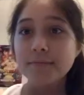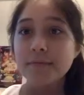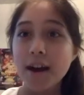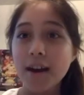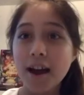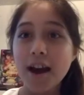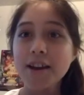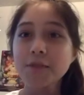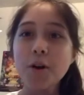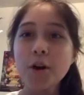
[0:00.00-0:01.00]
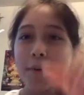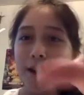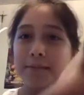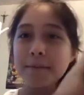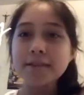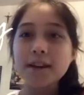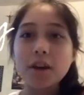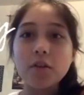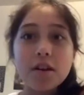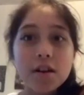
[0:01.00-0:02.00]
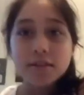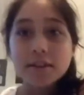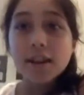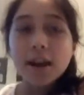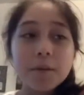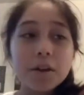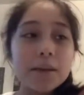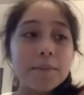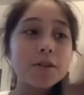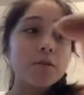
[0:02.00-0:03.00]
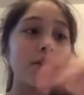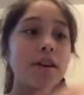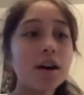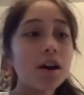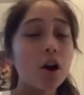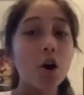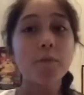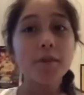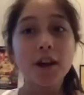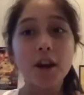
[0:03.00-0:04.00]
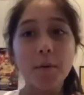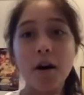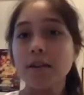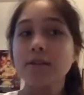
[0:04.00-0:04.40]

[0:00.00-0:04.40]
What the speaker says: Hi guys, welcome back to my channel. Today I'm going to be doing opening AirPods.